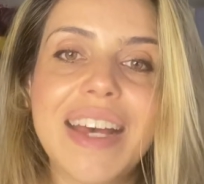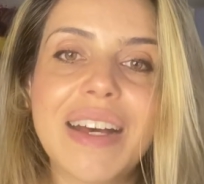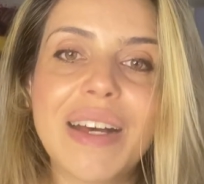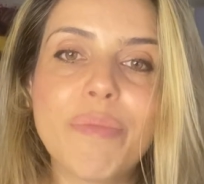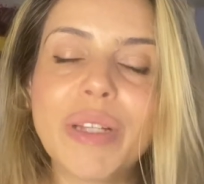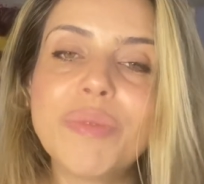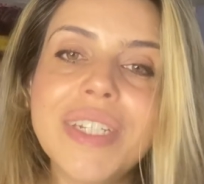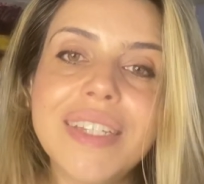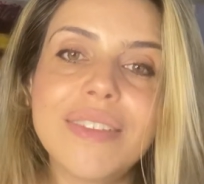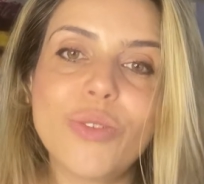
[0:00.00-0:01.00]
But we
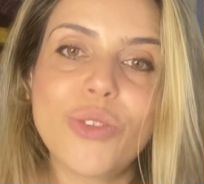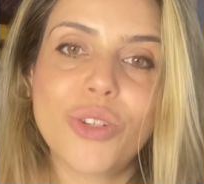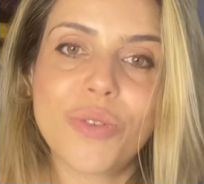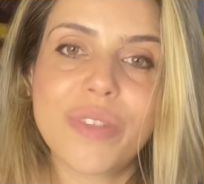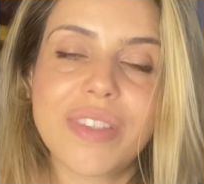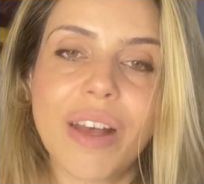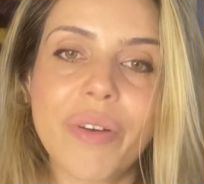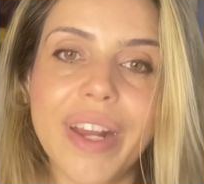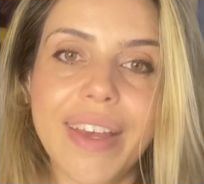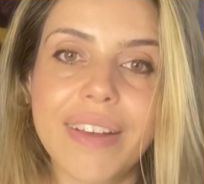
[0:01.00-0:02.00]
need to choose
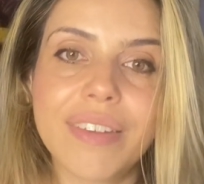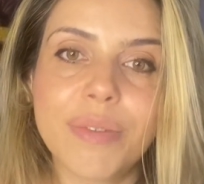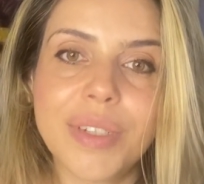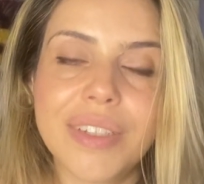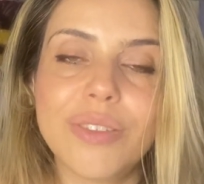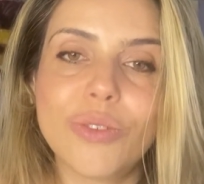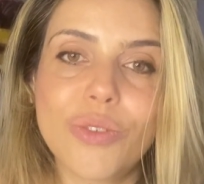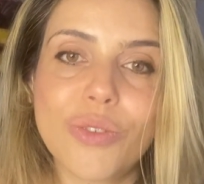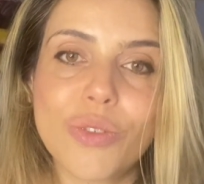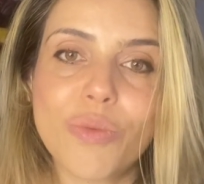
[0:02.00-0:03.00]
our health. We need to
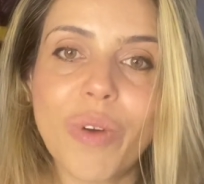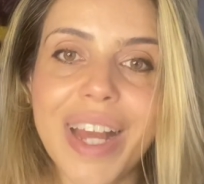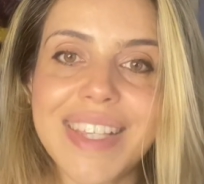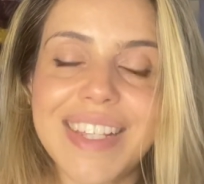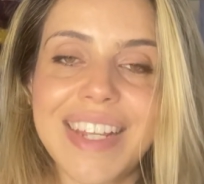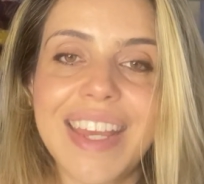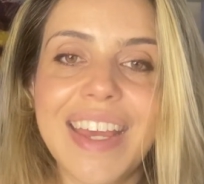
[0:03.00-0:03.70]
choose wisely.